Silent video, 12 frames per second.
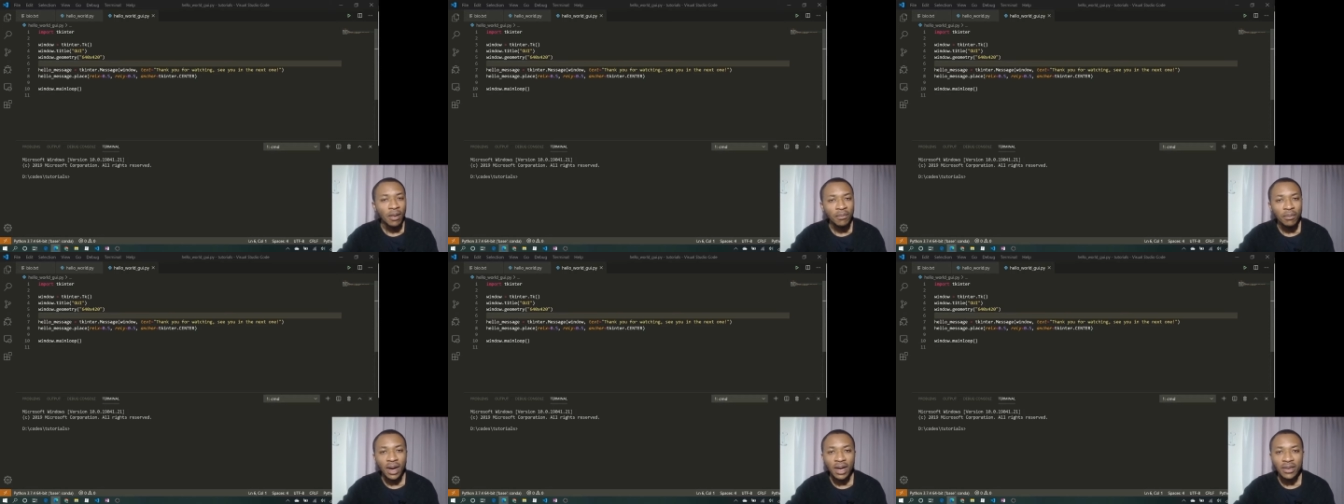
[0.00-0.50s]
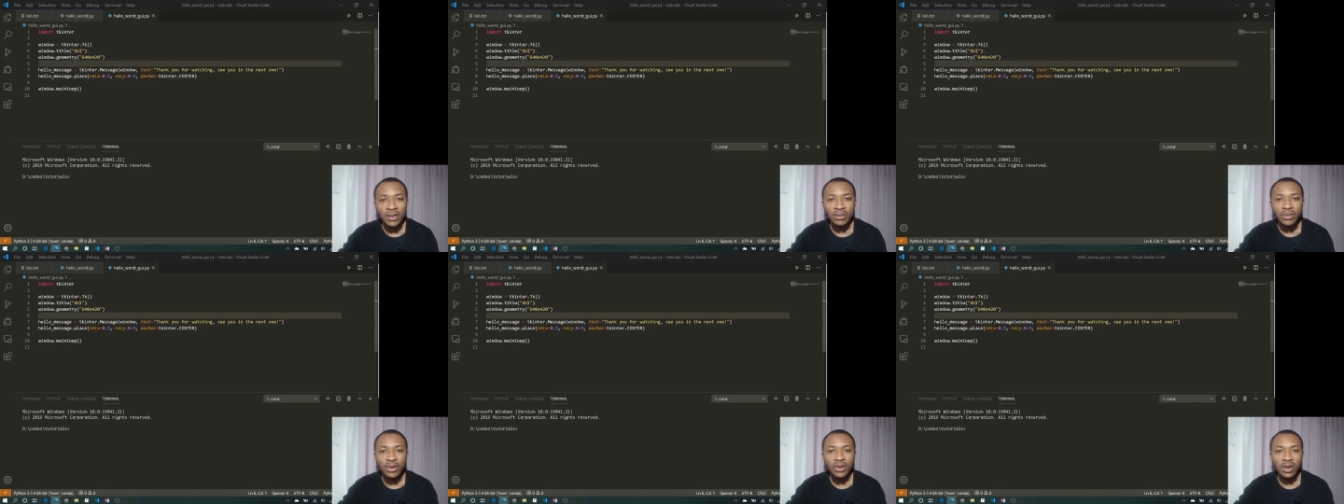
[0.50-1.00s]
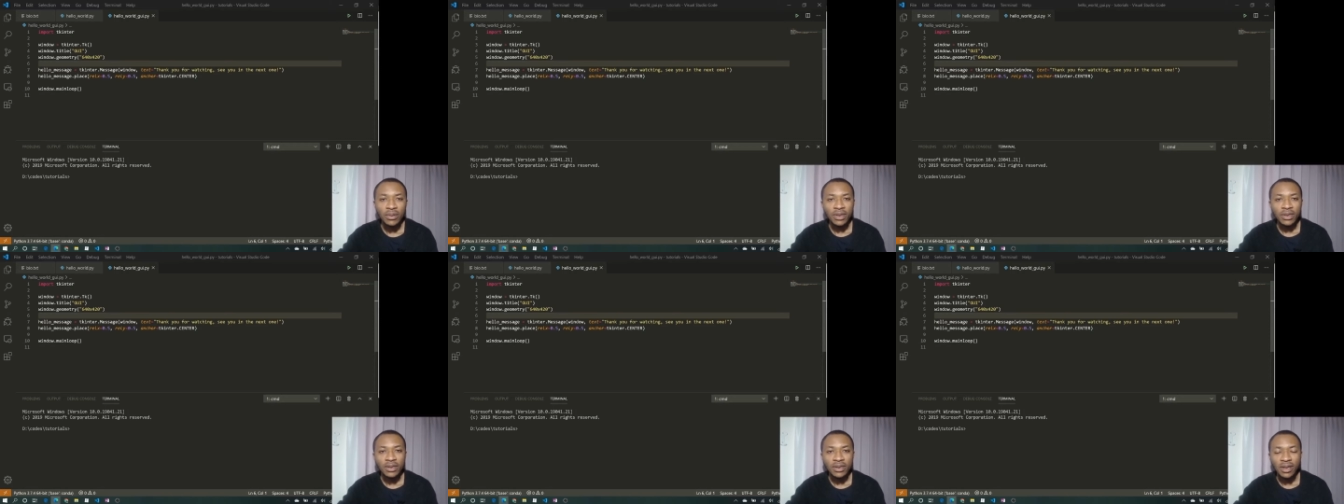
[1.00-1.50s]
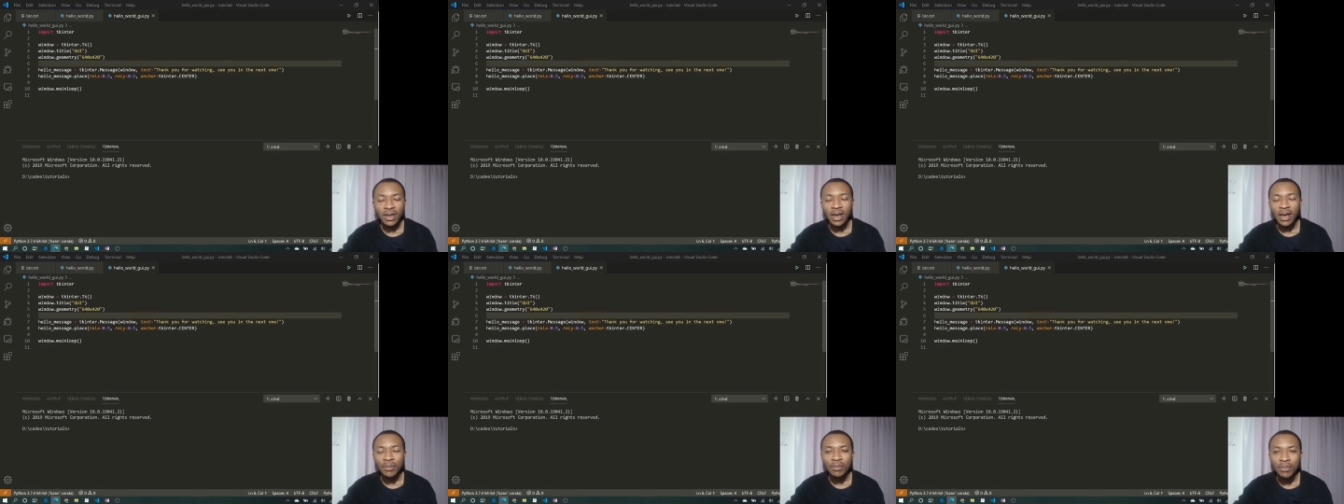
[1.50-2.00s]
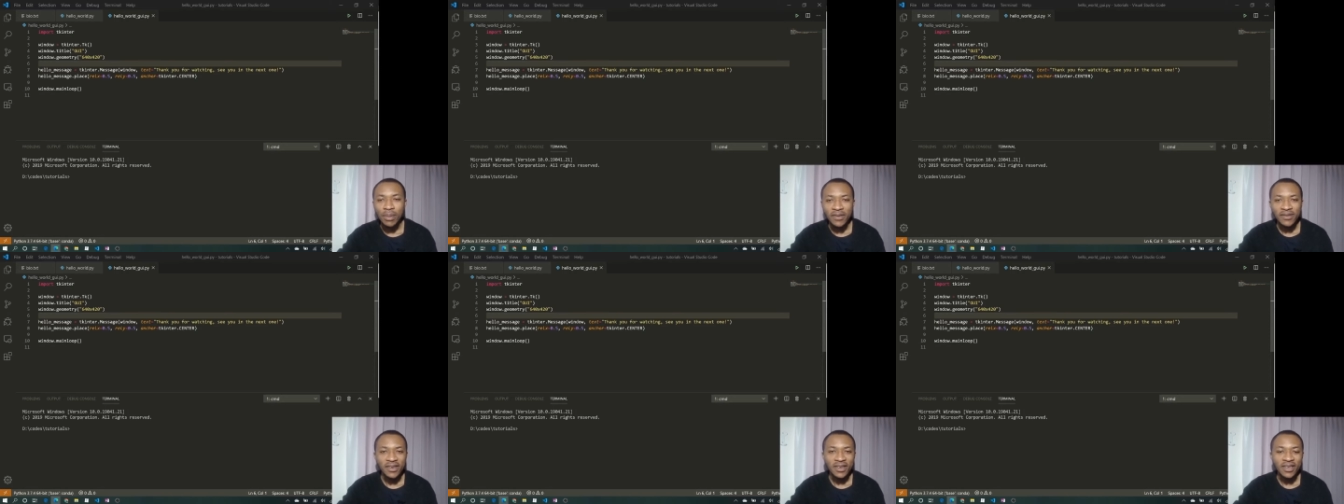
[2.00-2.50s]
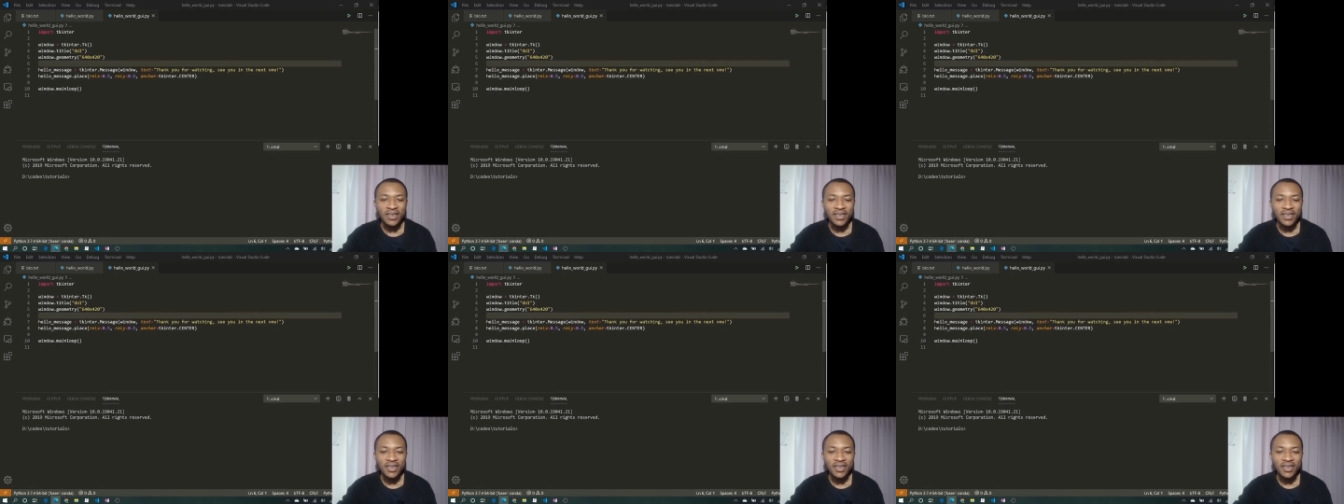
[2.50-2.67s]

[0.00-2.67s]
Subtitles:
Python programming. Basically,